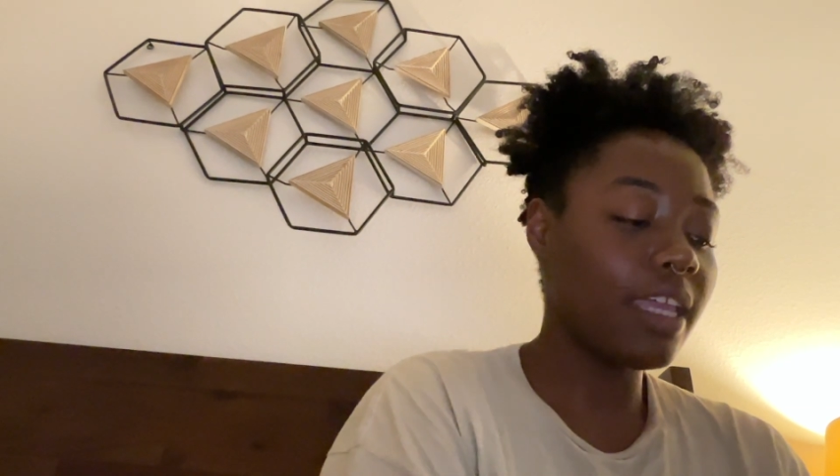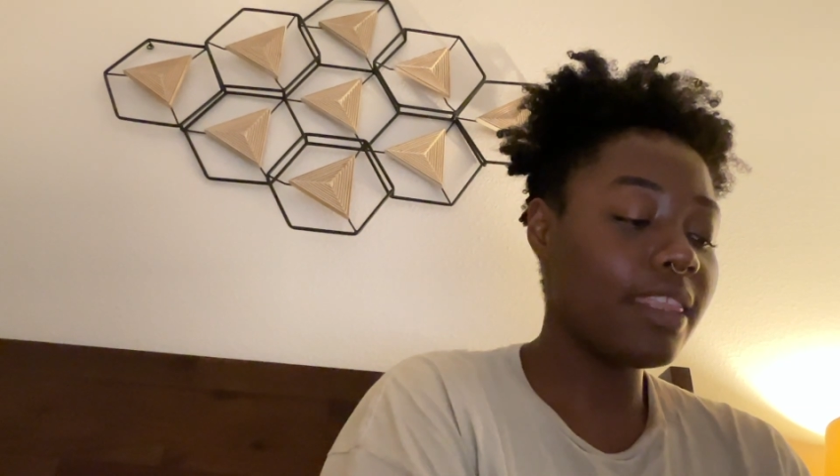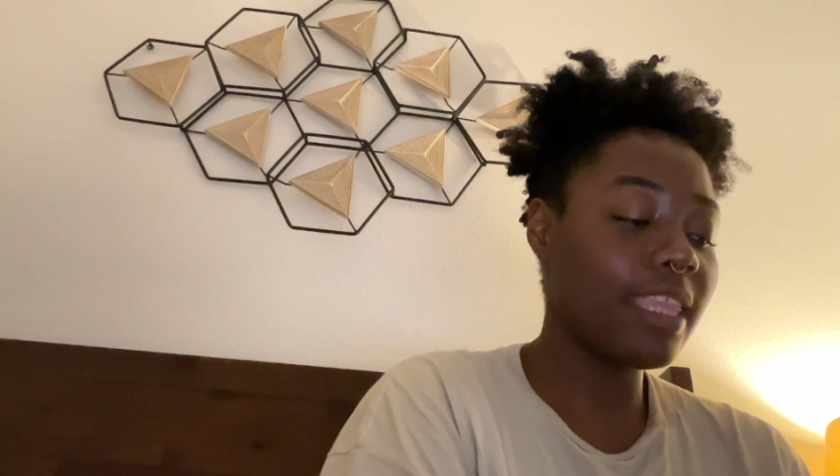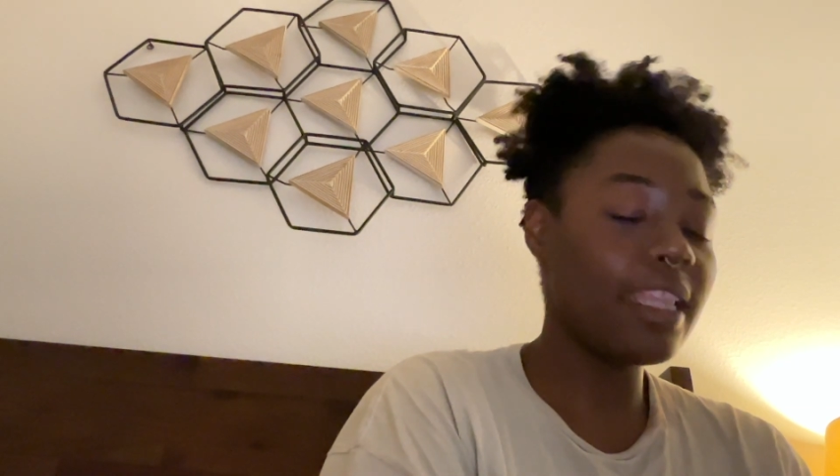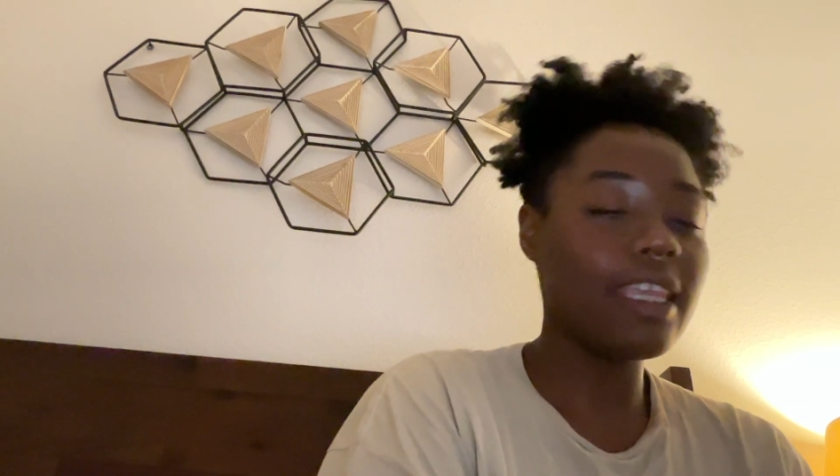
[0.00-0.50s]

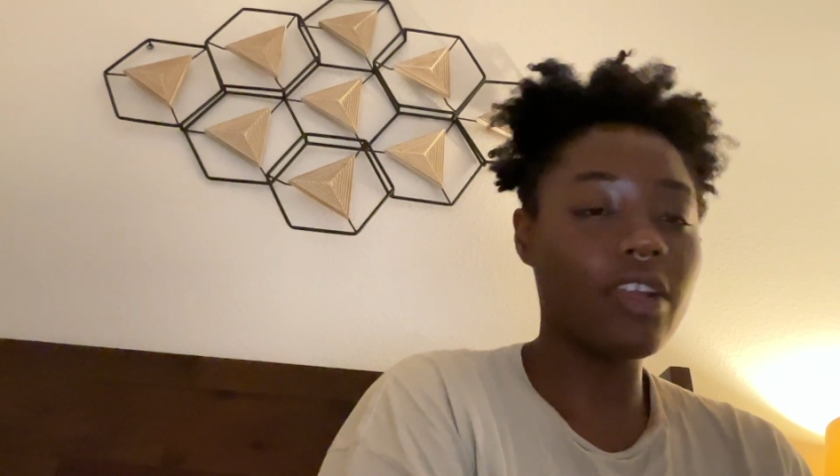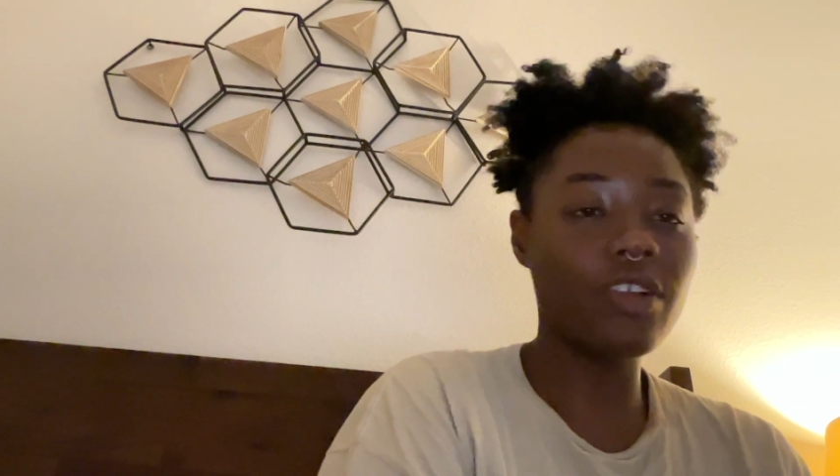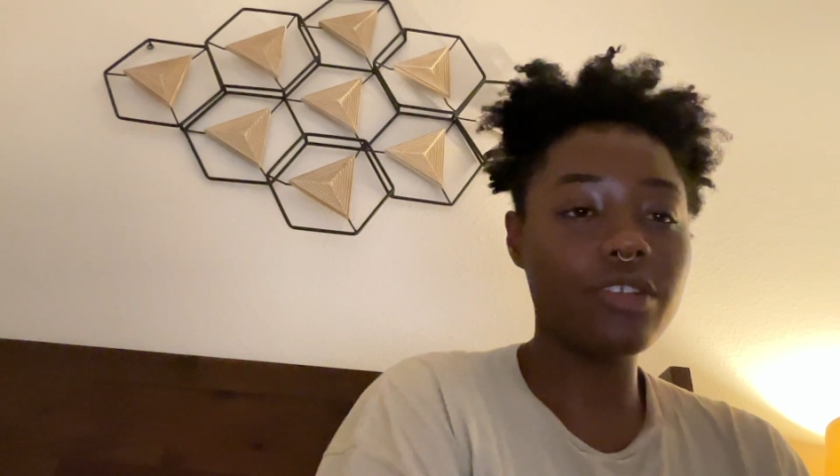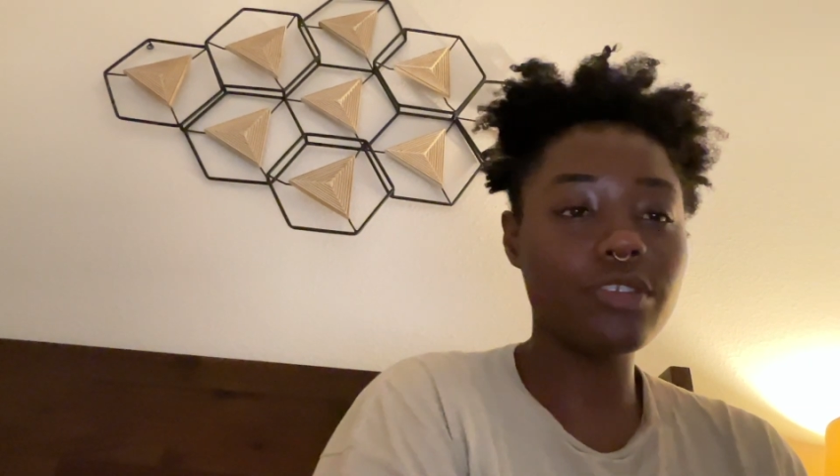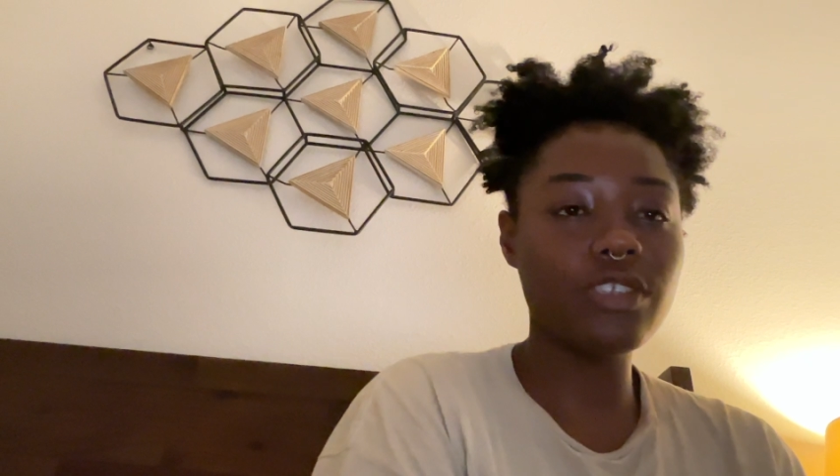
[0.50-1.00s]
then
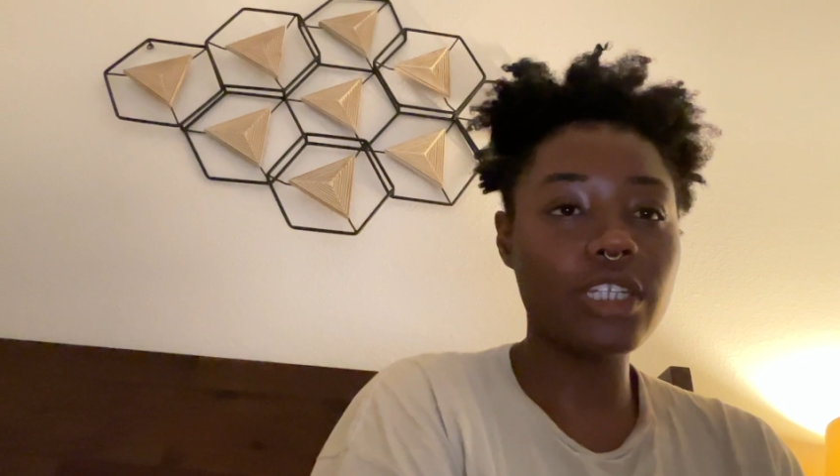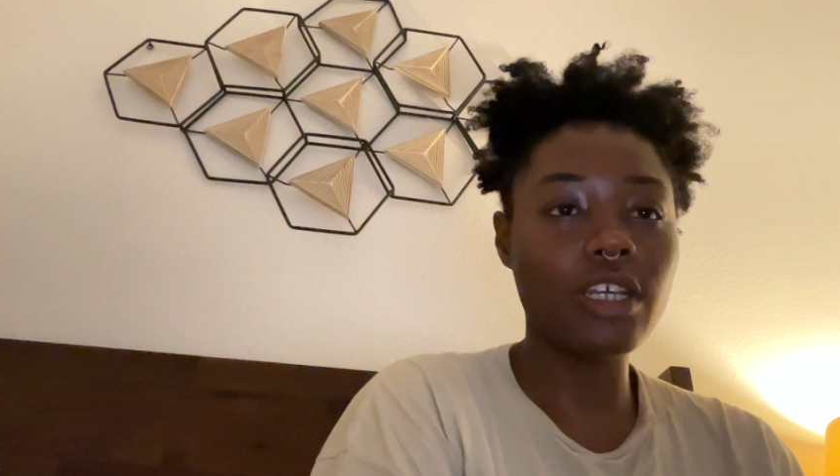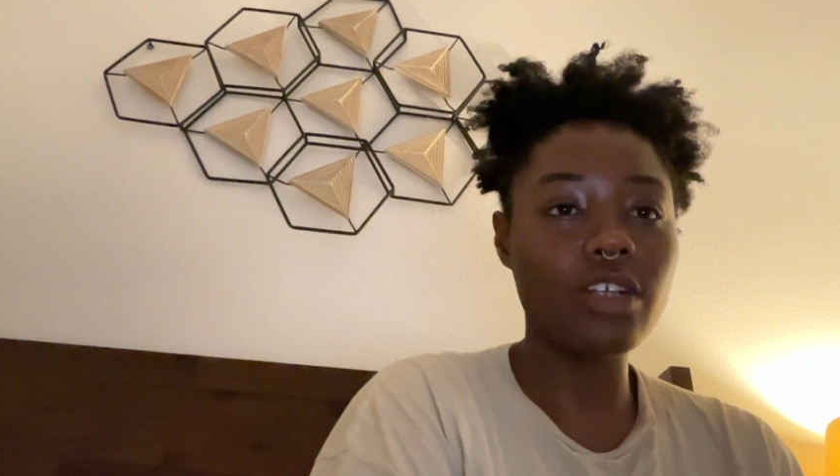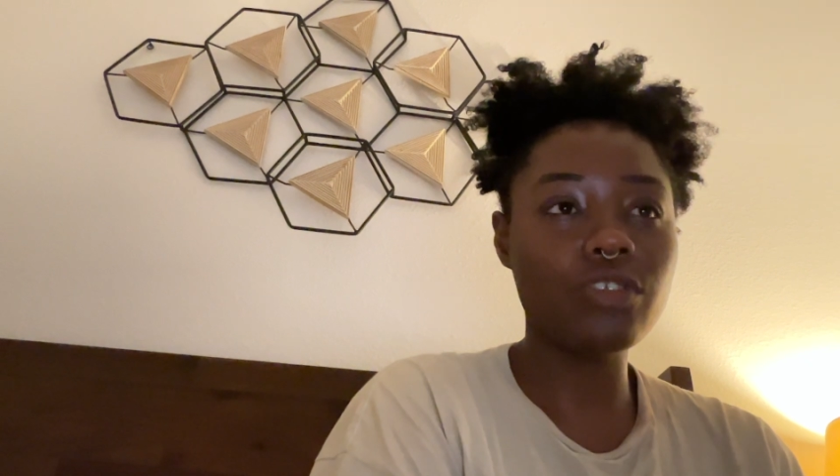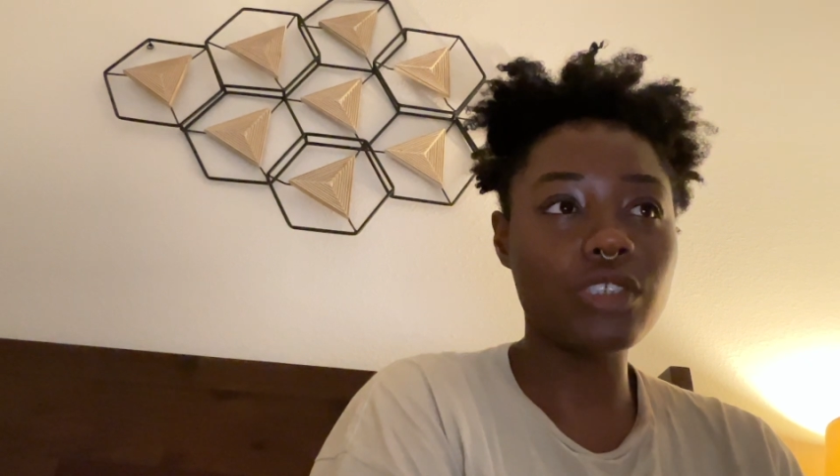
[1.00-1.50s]
they're,
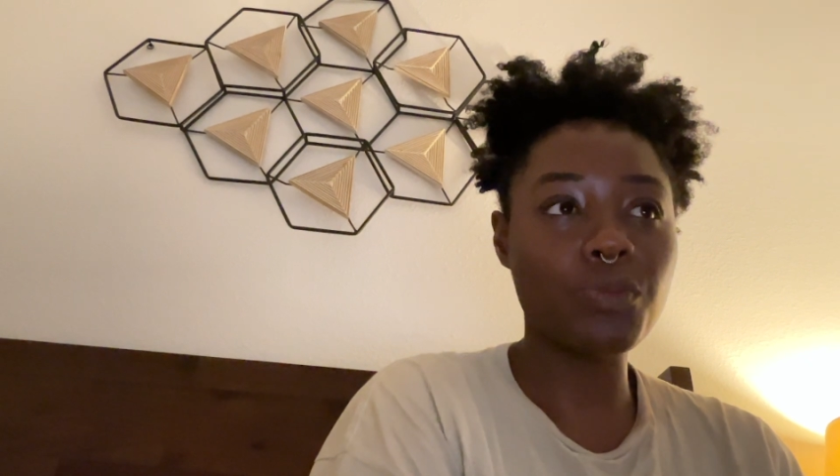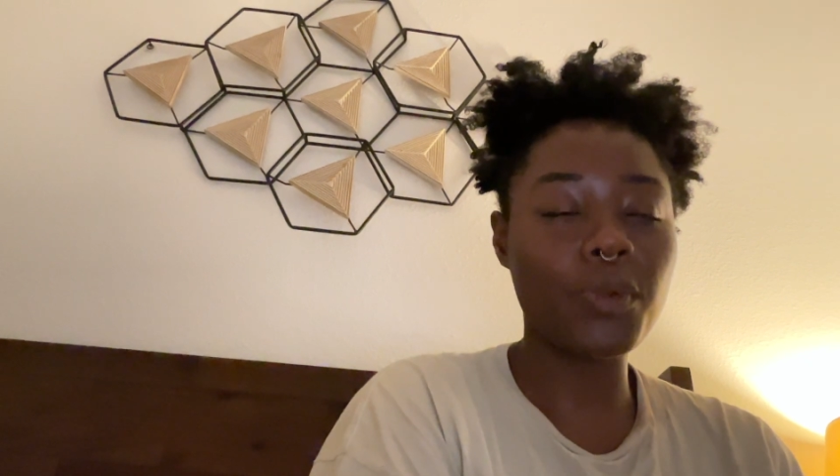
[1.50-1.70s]
just